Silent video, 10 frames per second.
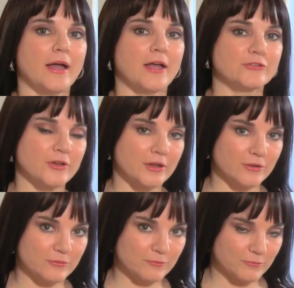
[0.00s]
As
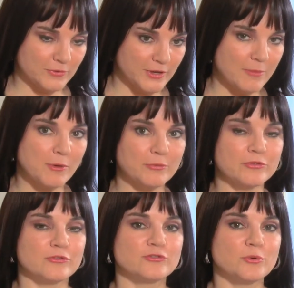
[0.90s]
I came up
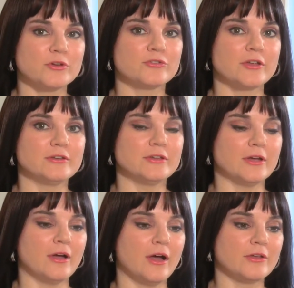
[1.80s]
with the storage idea,